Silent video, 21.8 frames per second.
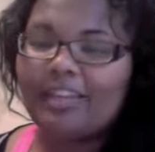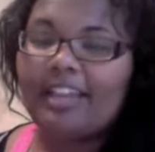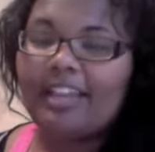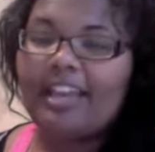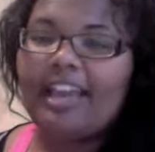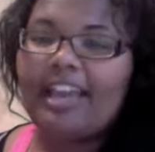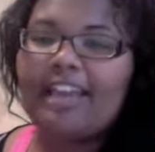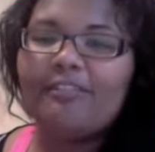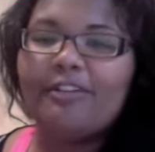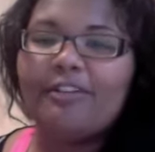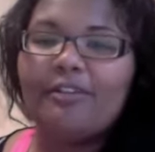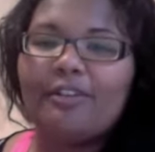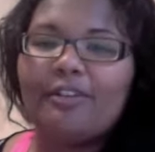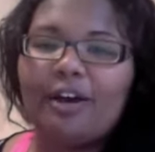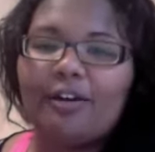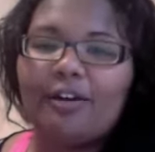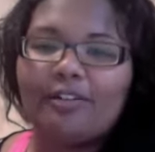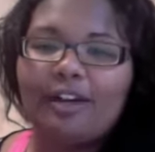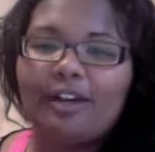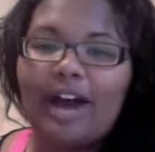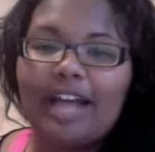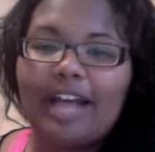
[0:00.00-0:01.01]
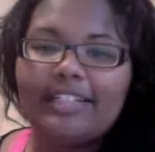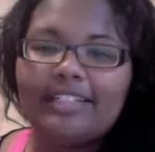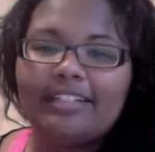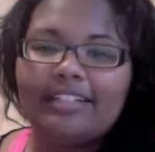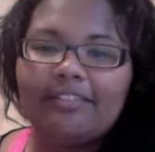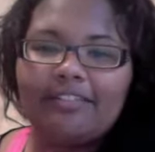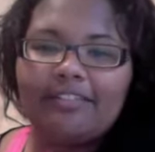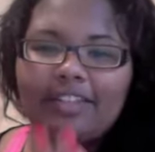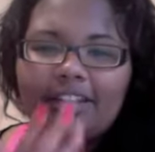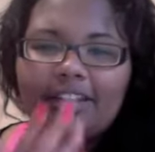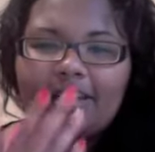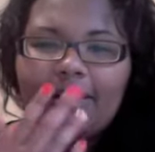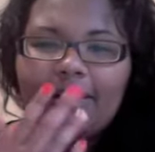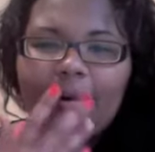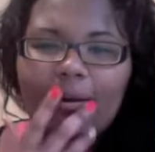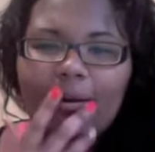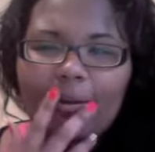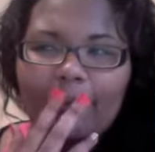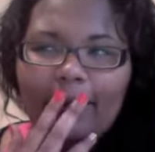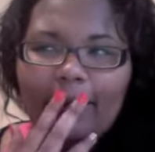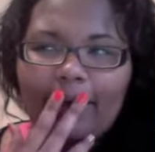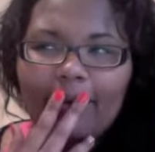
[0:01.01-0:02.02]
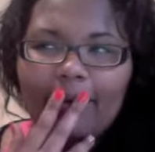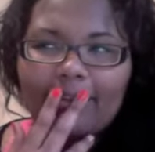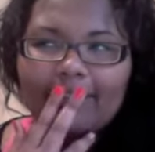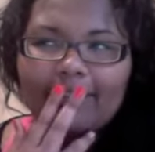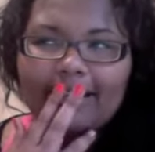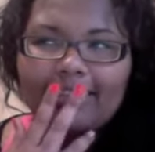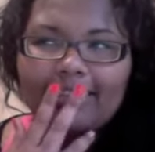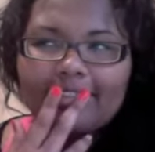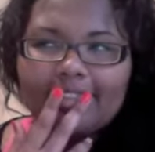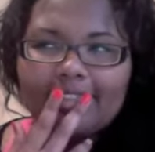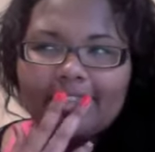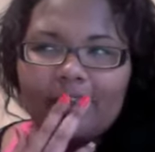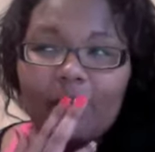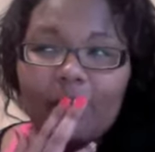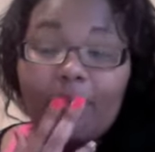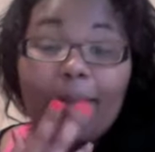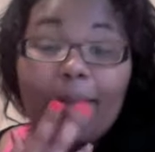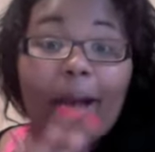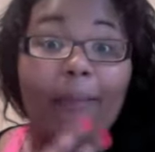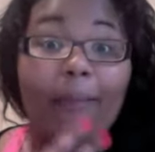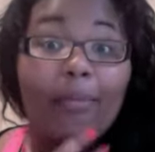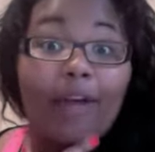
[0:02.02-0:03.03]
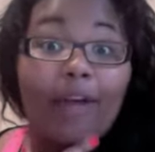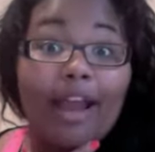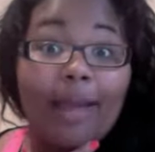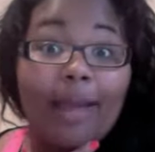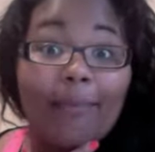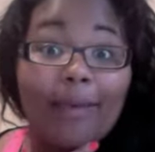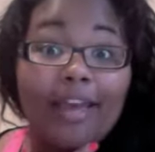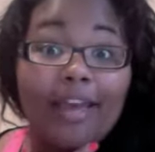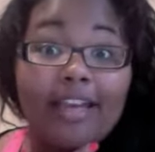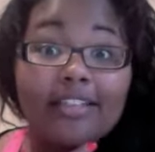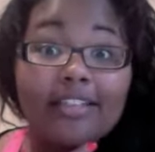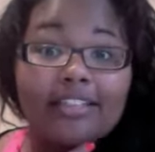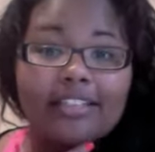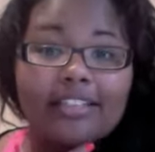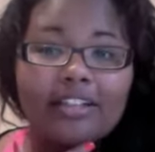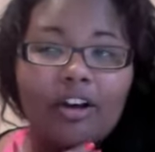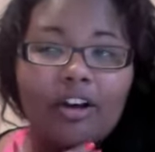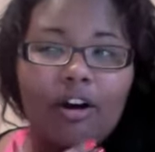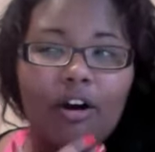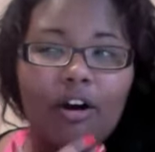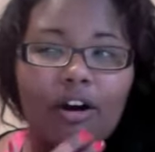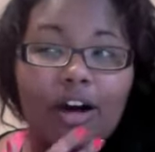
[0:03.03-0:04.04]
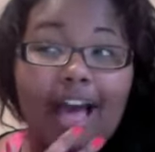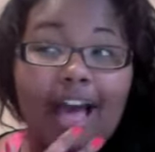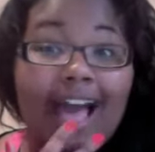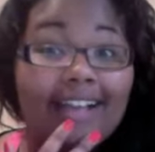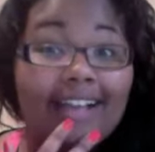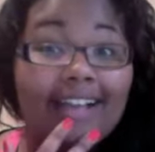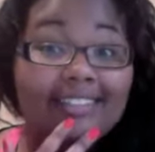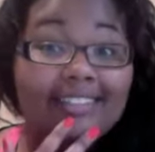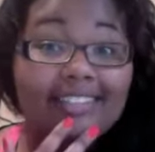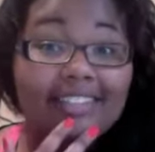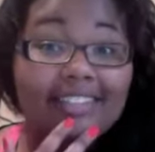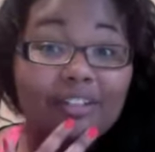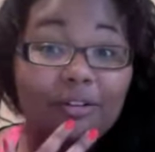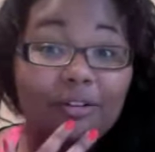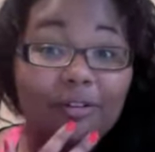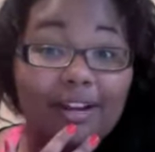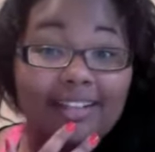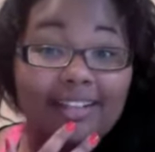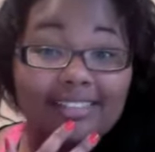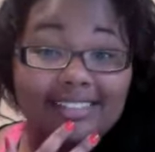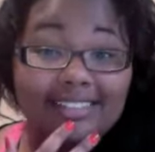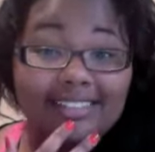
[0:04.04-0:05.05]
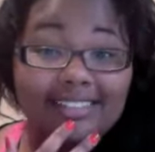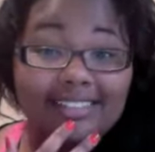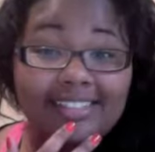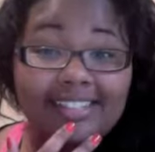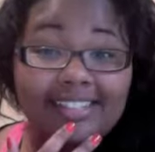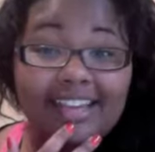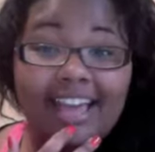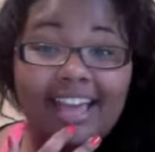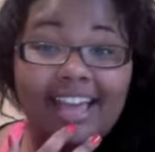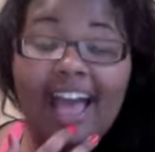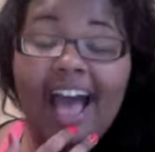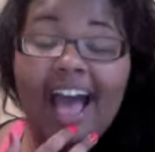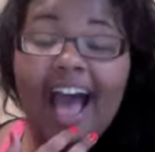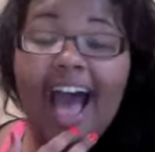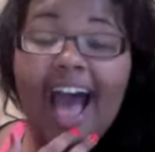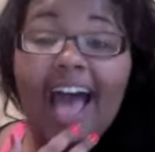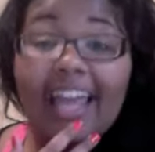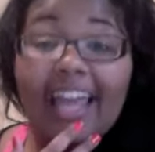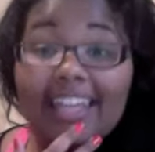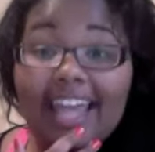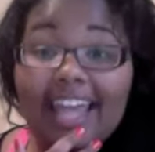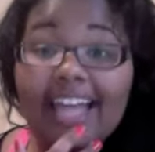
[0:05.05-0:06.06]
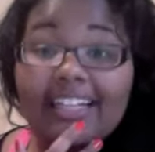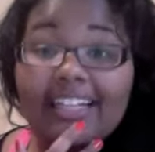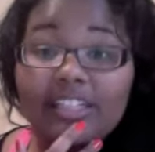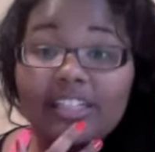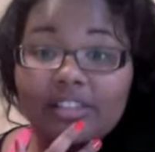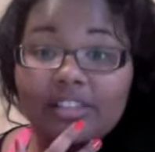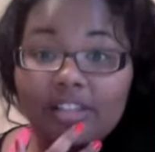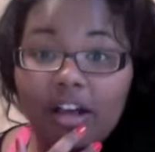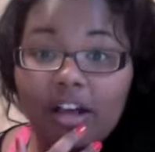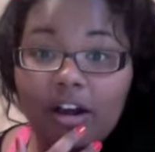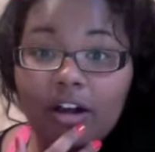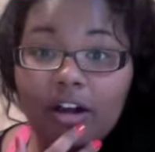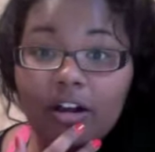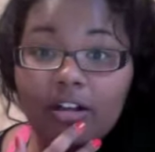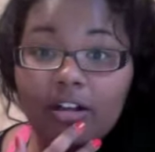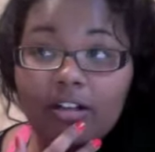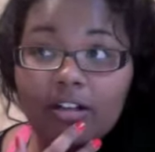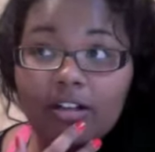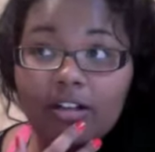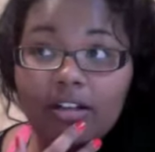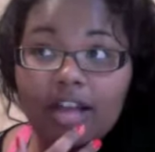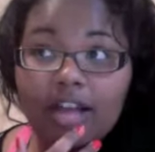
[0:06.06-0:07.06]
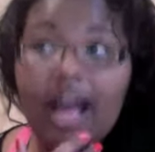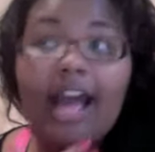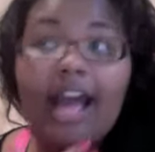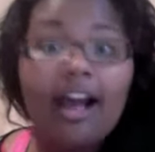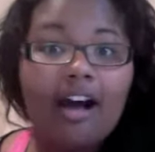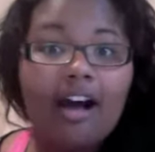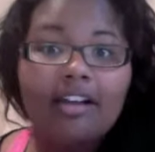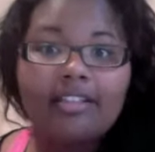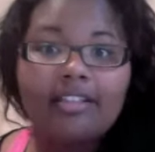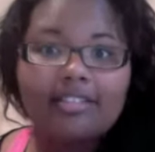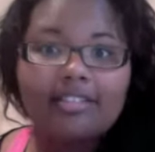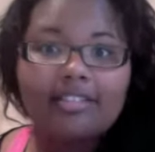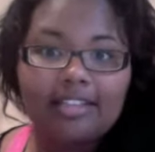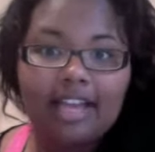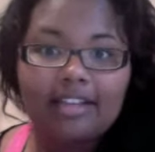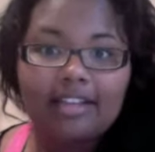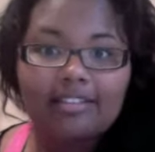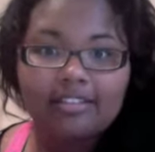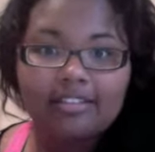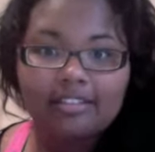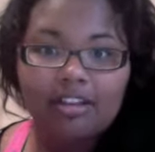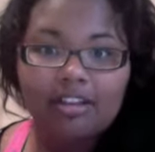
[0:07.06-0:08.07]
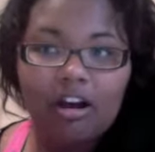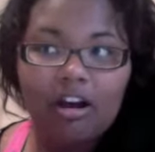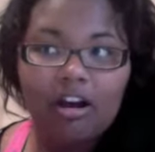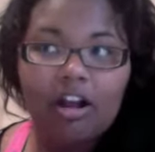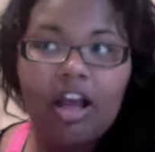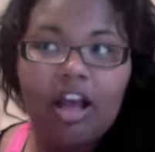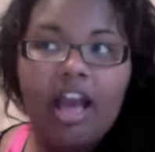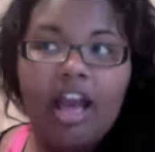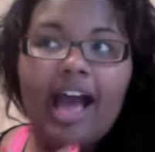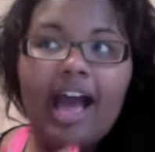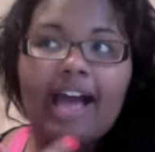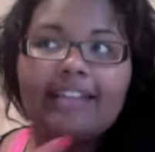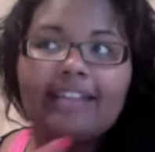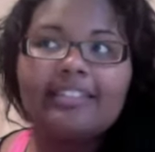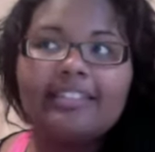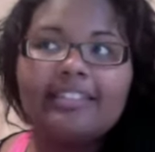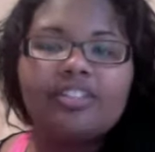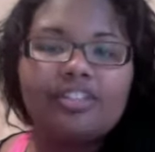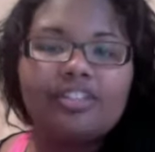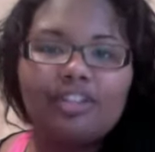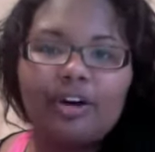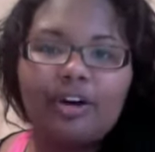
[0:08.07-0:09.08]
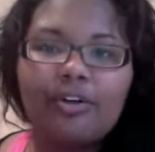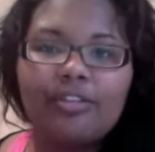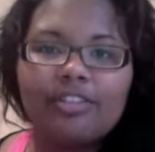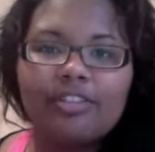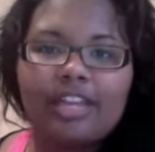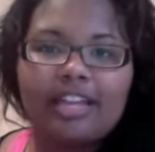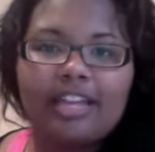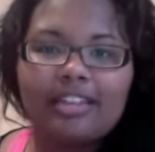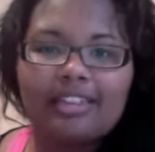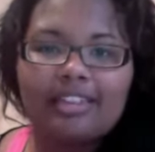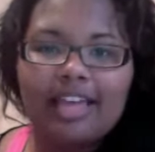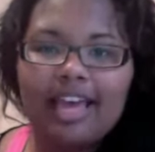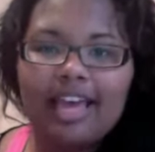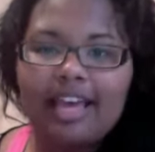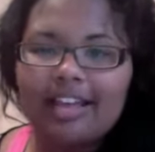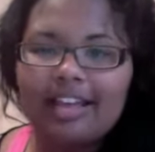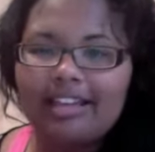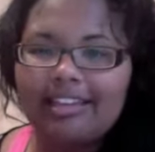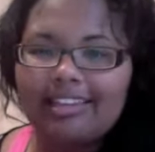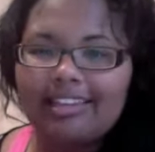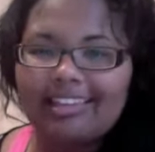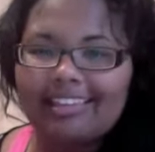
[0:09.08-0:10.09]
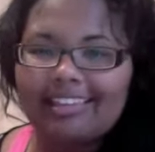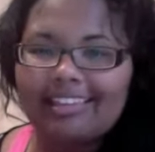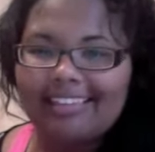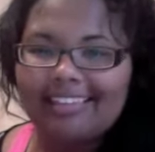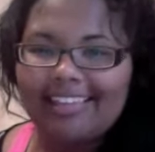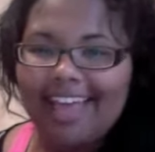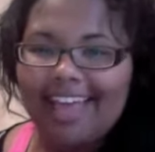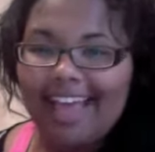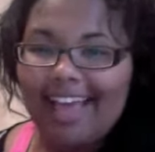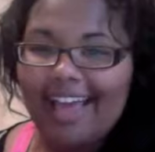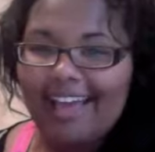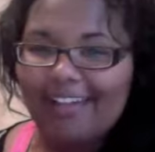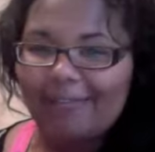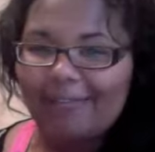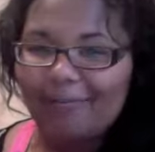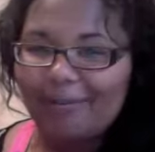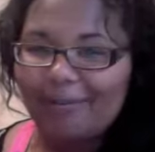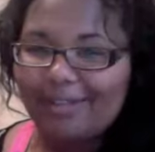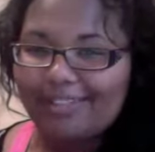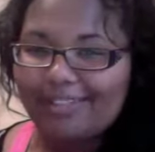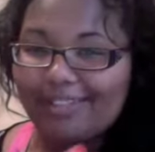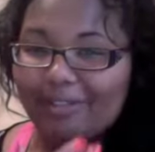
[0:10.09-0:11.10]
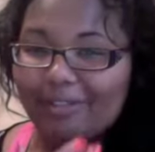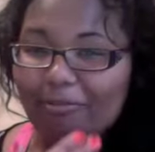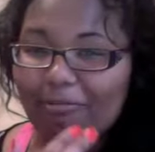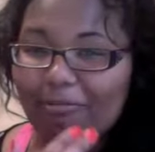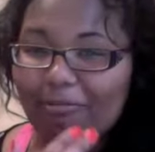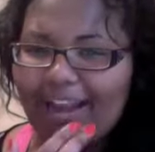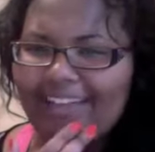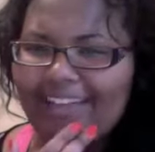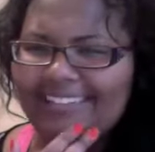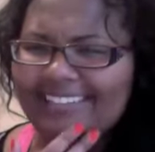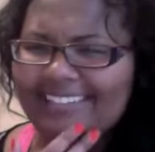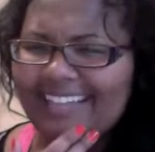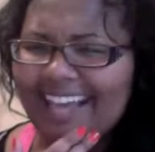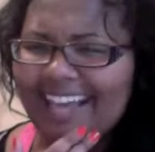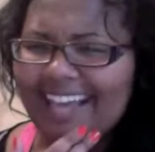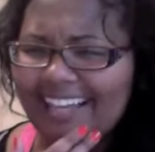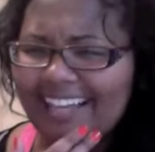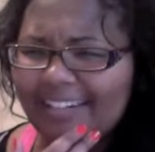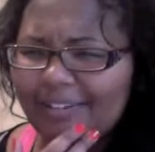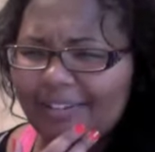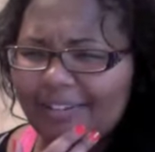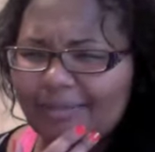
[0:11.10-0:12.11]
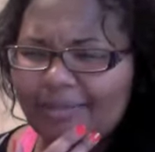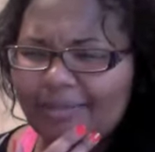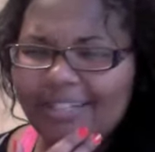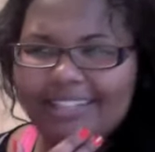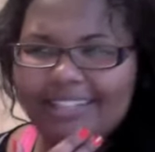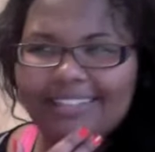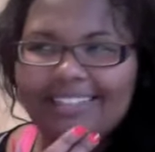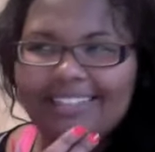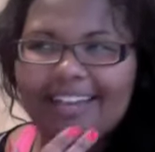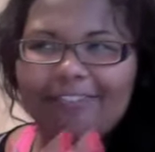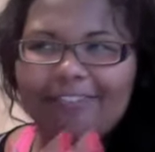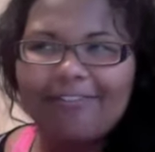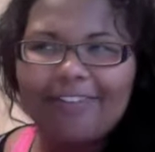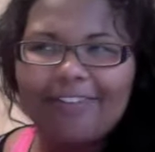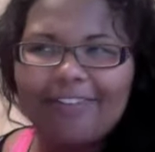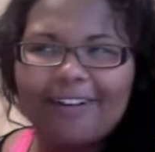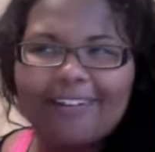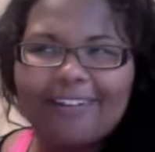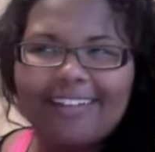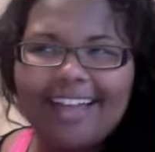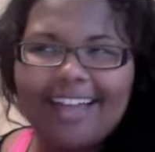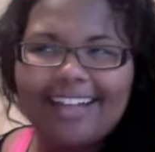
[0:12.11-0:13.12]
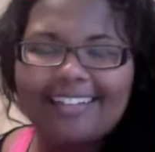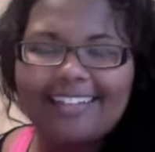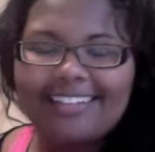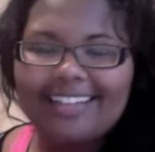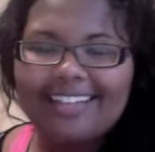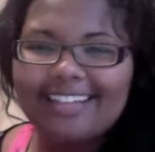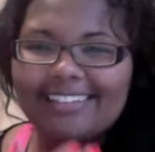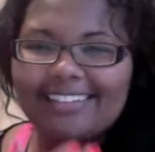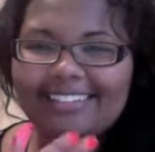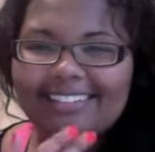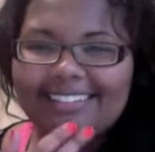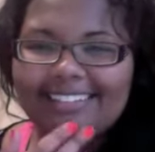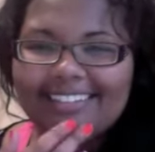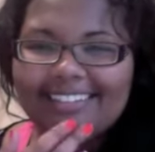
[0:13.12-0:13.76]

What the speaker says: if you don't know, I did a video about that song by Brad Paisley called Accidental Racist. I like the song. I honestly like the song. I just don't think that that was the right title because I felt like that's